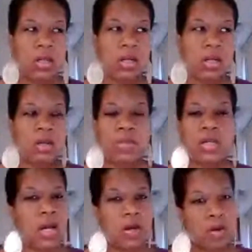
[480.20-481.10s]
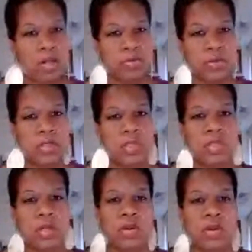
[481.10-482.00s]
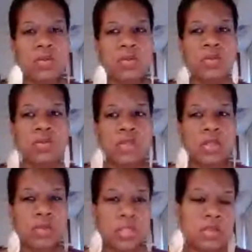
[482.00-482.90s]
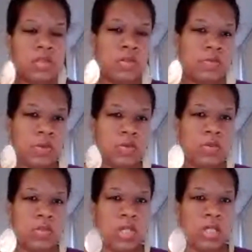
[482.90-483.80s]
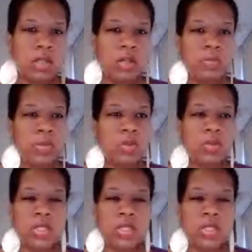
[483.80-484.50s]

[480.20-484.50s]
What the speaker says: but not all of it. So listen to the folks who are trying to help you.